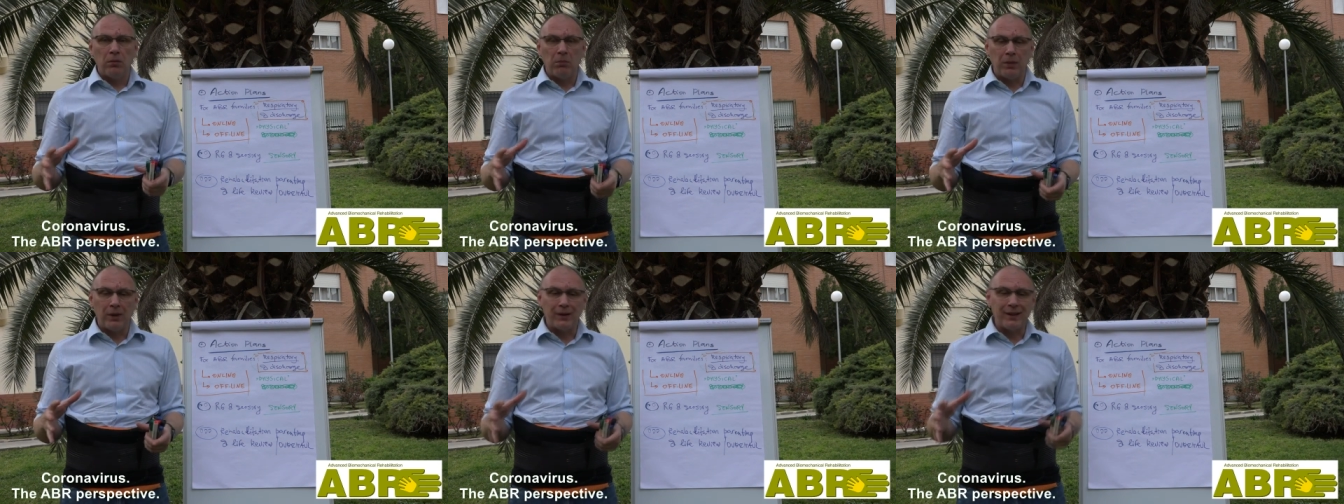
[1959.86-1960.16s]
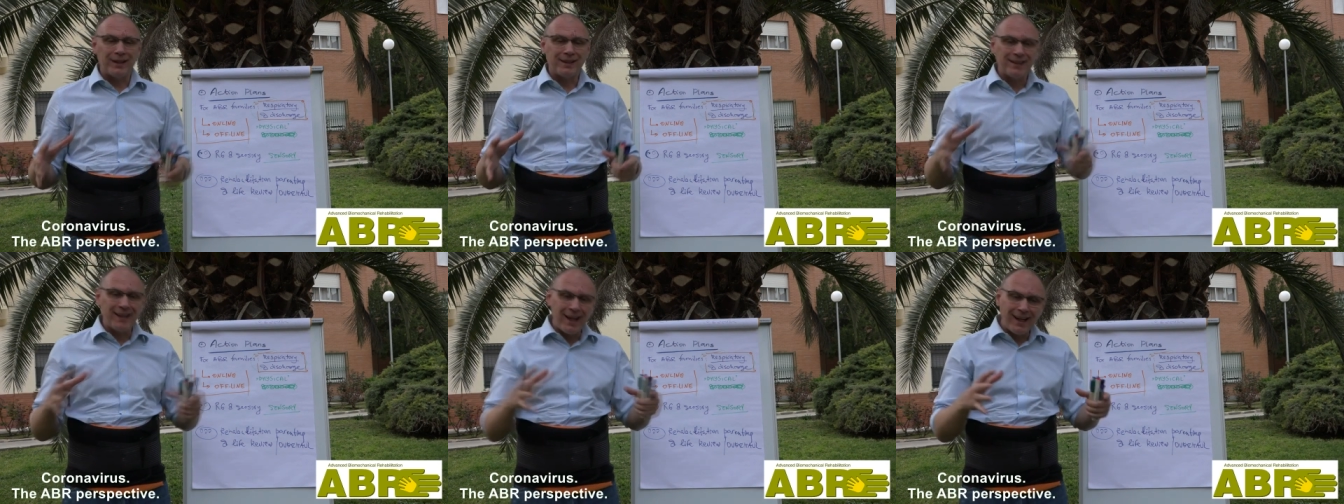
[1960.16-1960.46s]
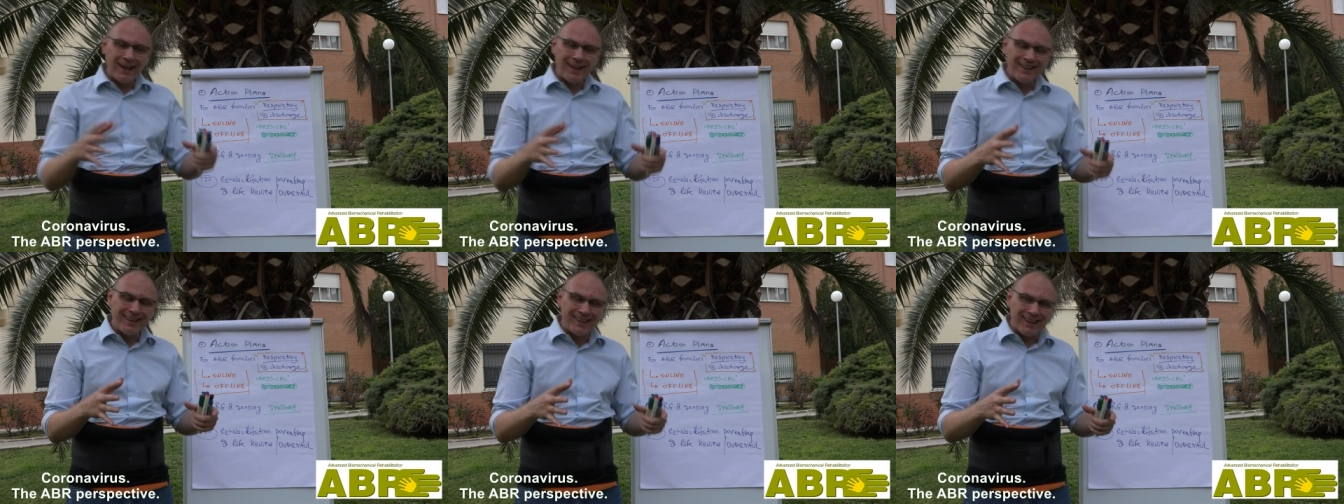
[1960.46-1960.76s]
But the
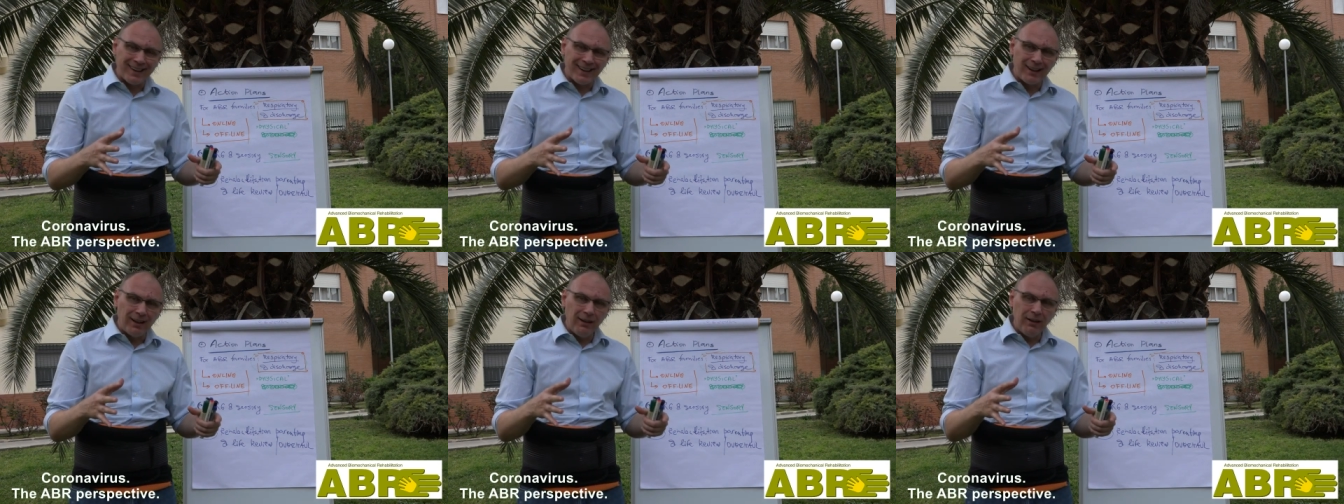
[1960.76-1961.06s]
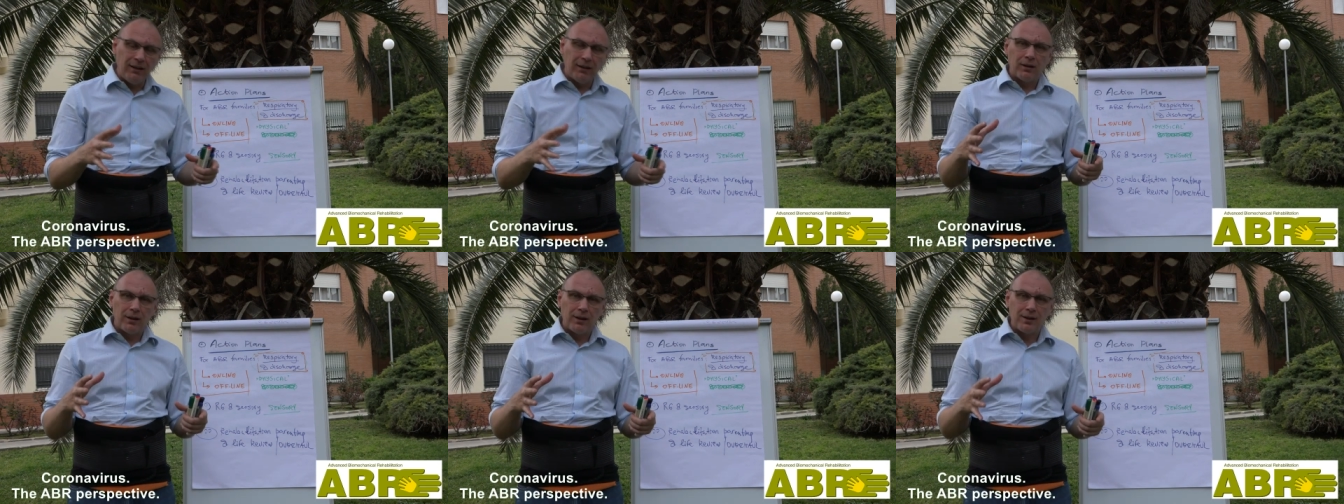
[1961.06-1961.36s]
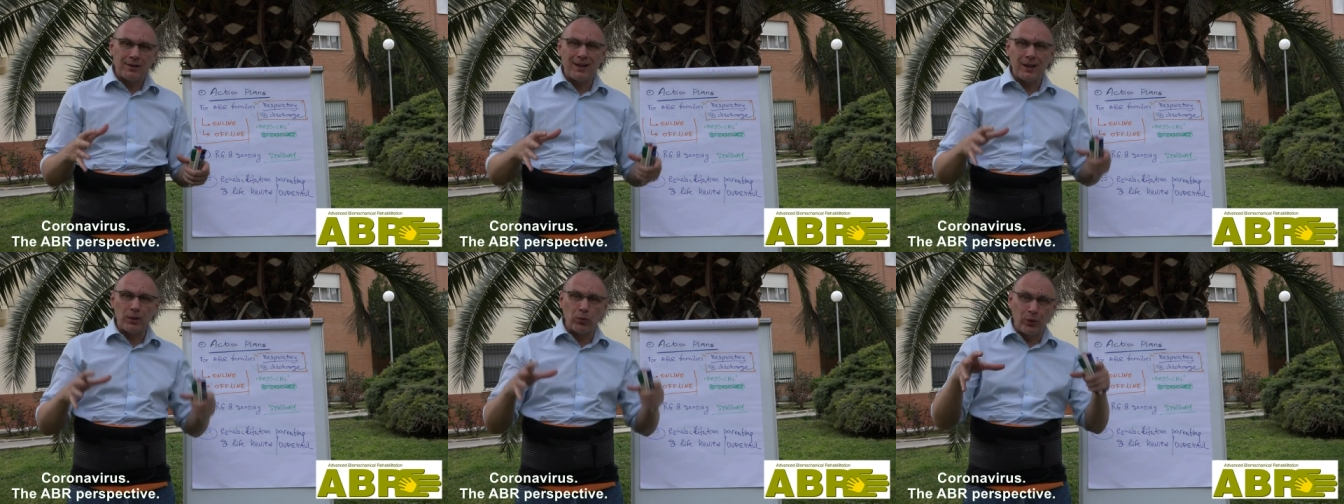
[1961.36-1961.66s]
second thing
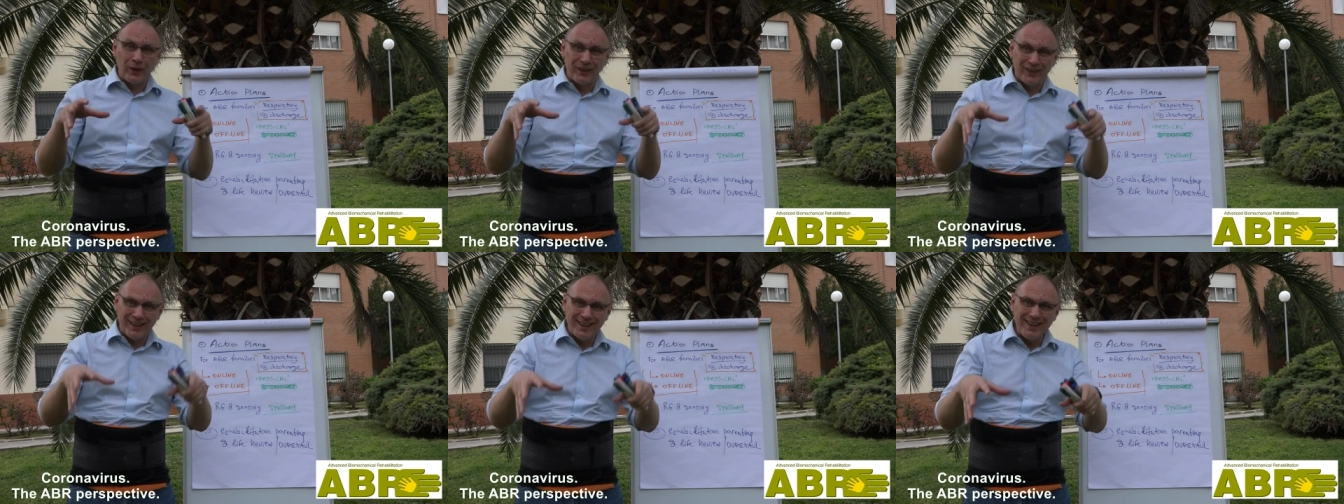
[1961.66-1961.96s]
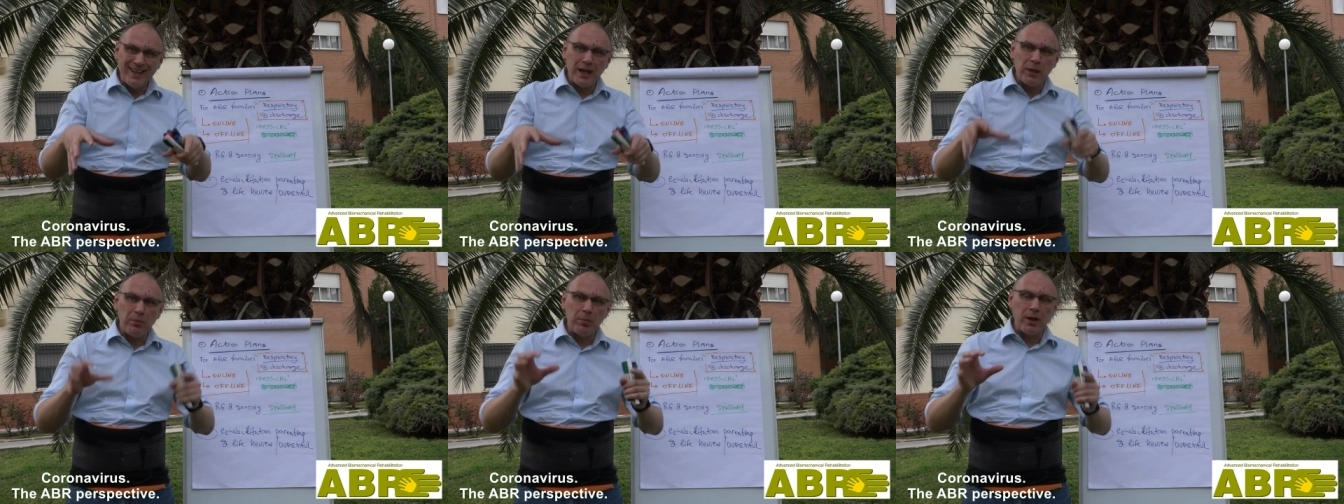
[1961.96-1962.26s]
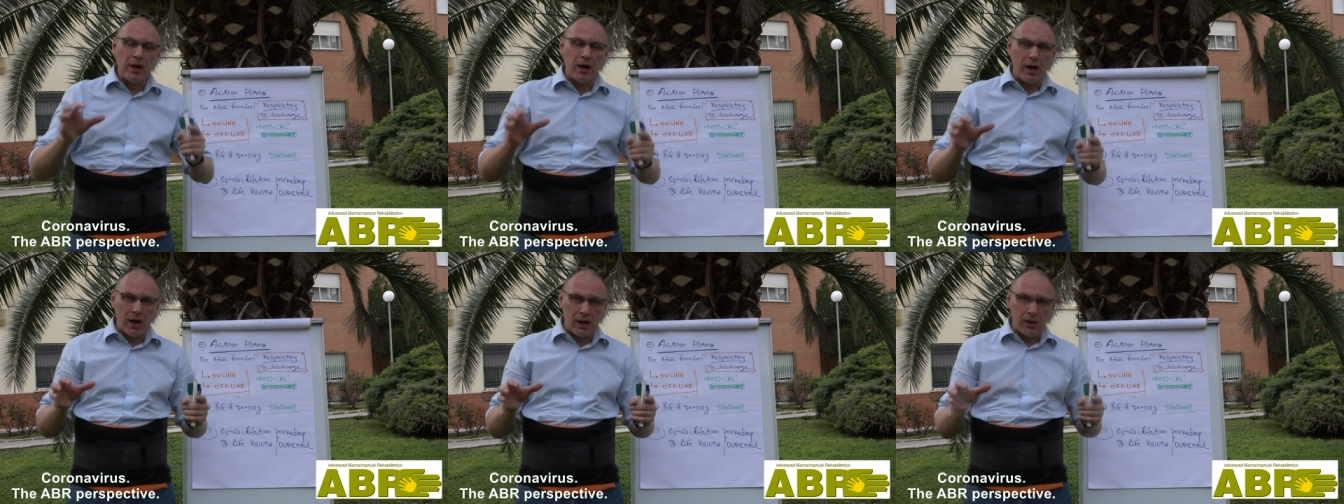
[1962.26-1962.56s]
is that within A
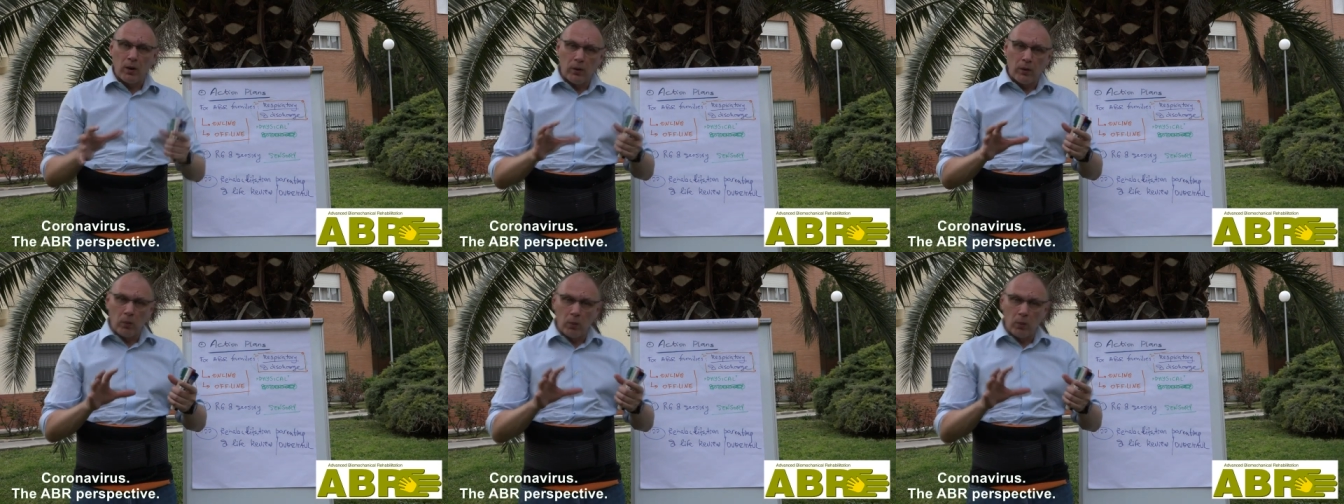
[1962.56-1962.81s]
B R,